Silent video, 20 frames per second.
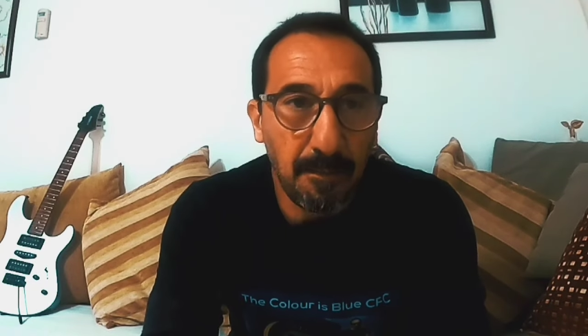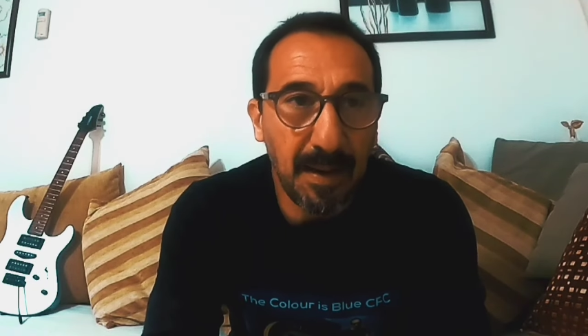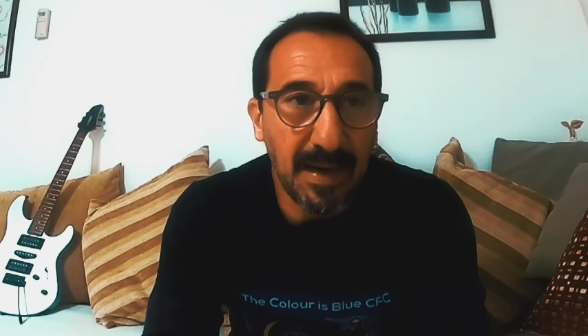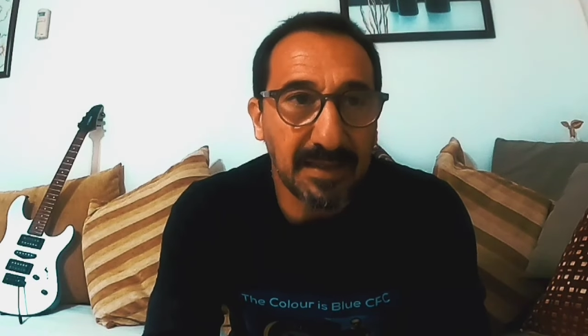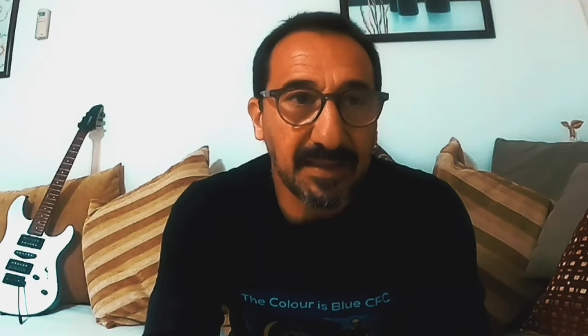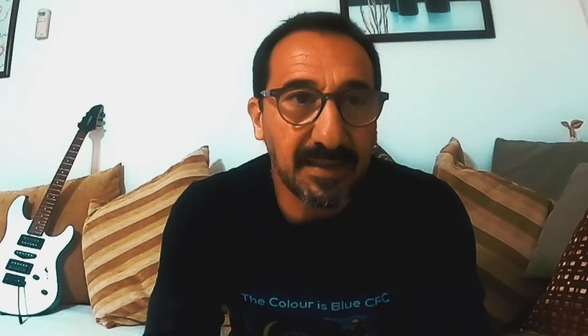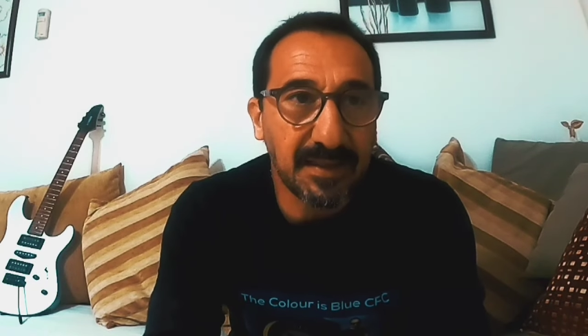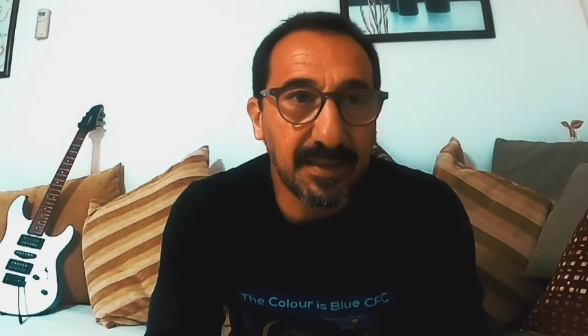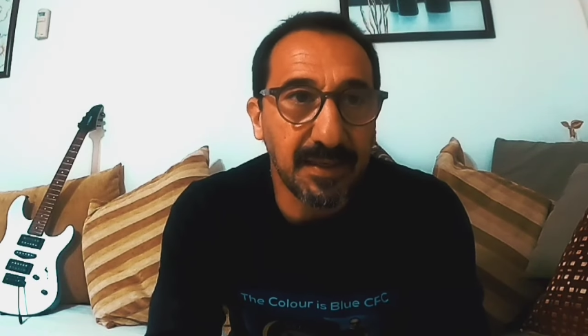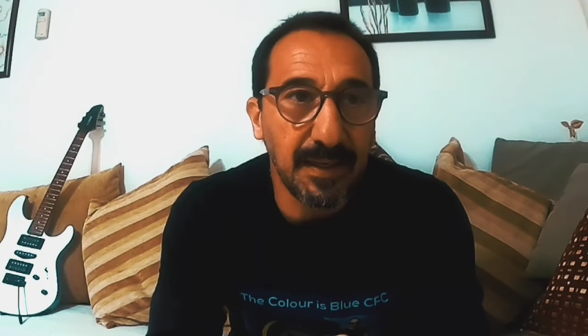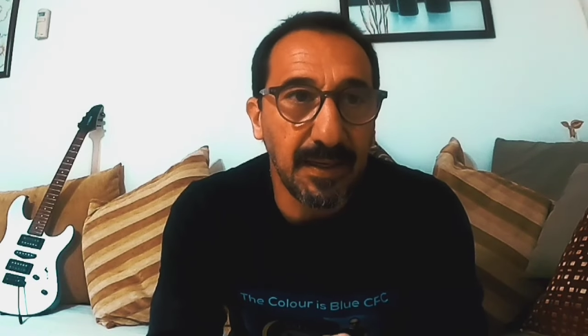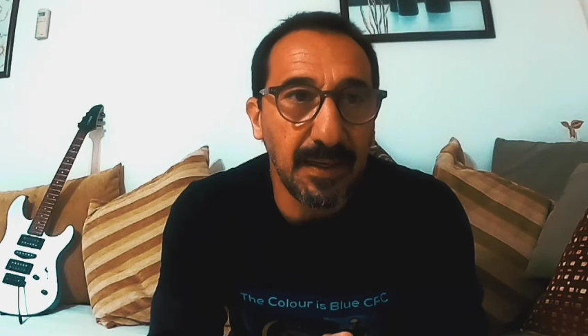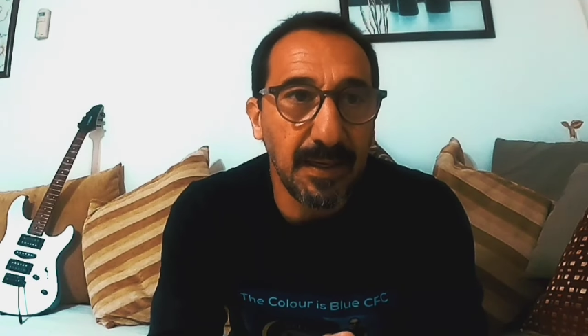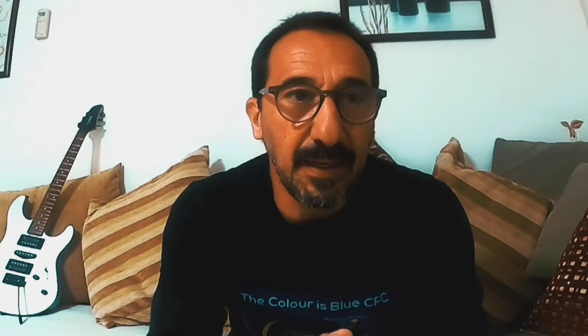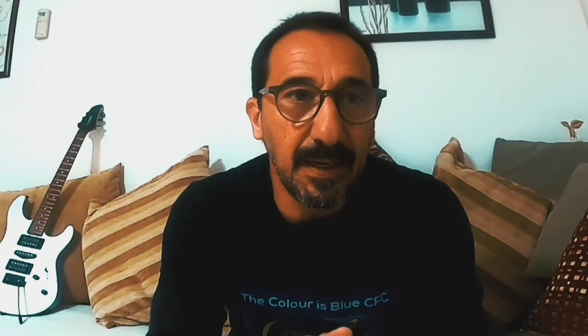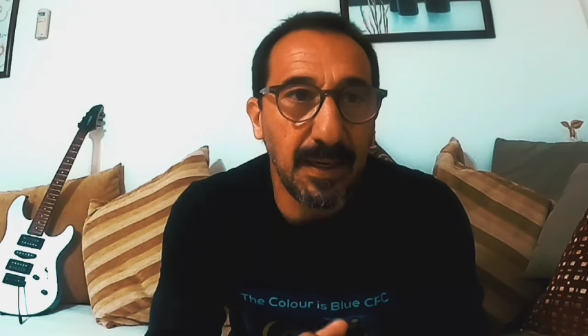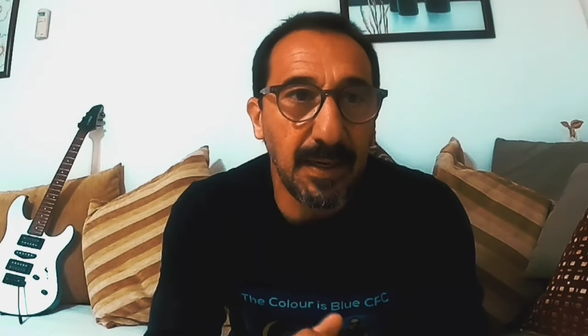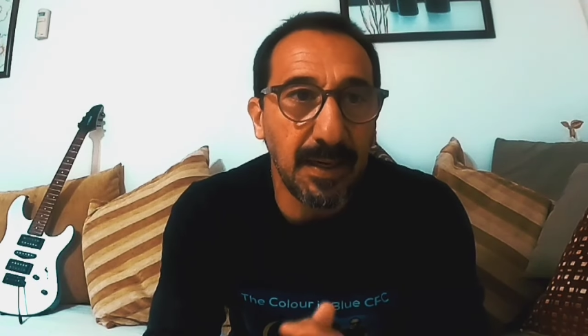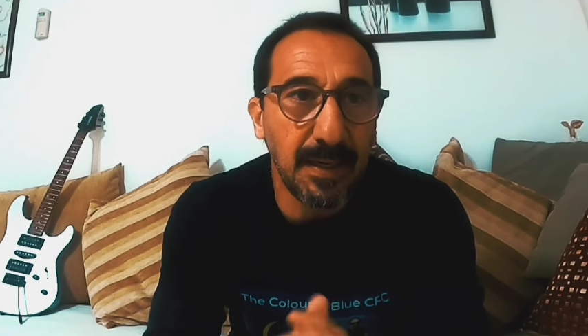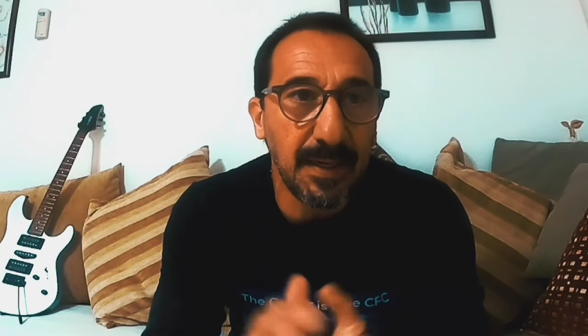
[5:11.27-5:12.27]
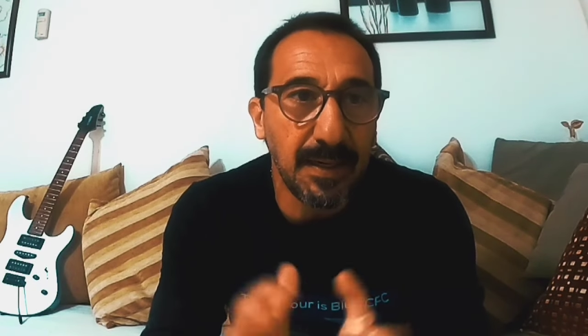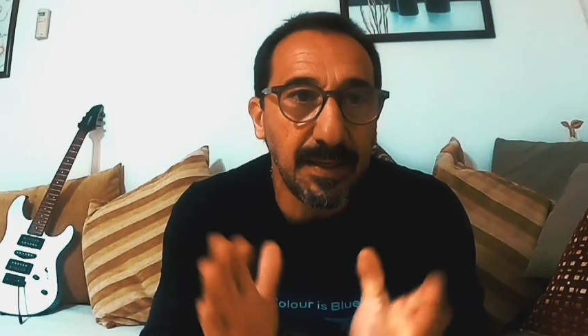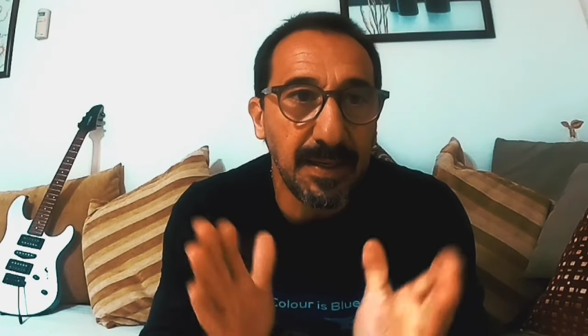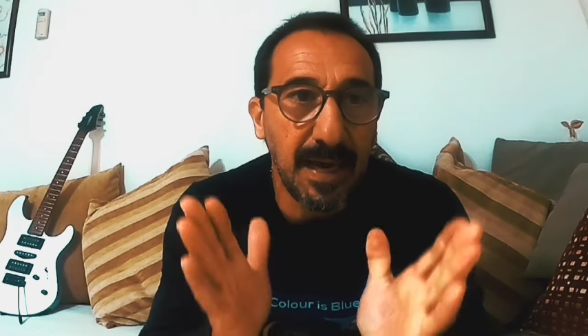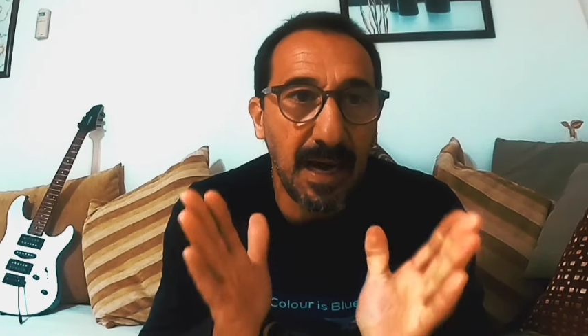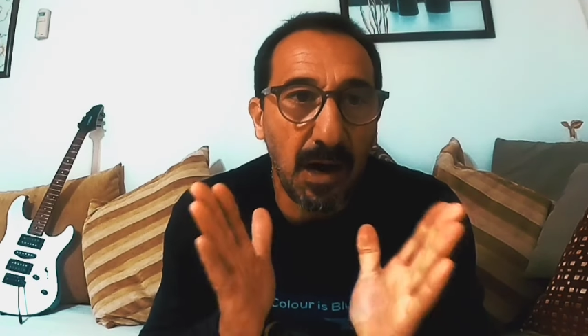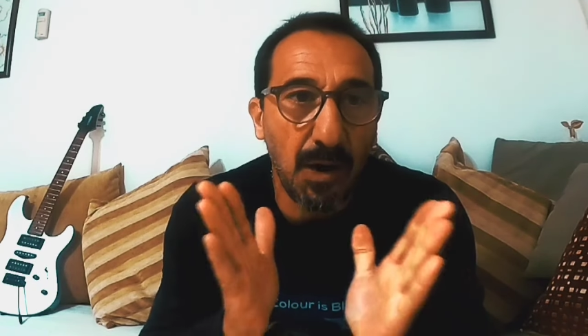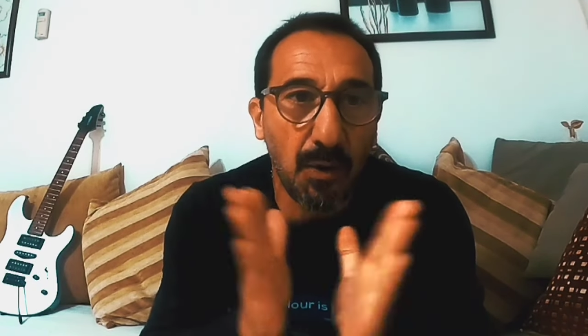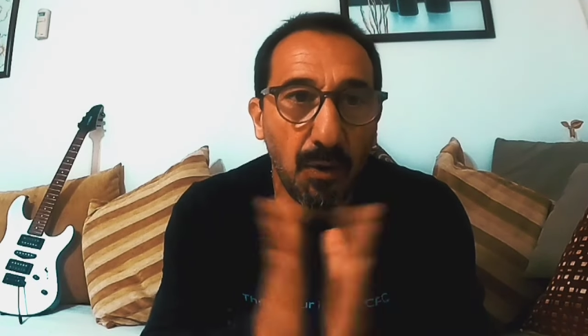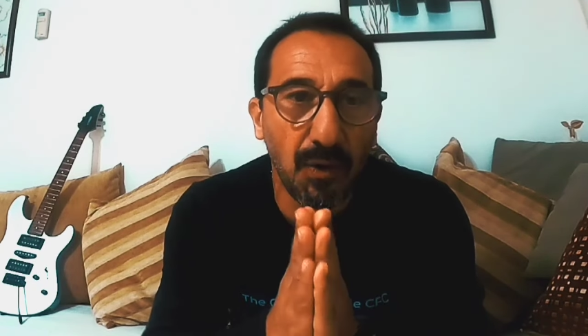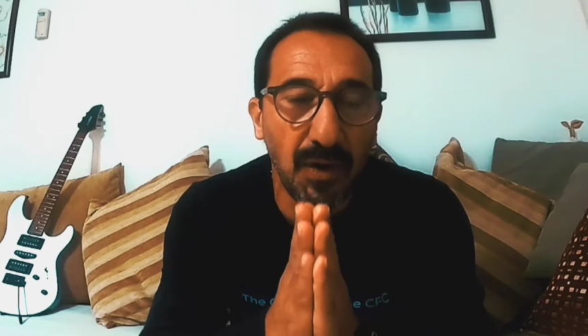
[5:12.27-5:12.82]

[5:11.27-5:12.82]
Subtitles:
But now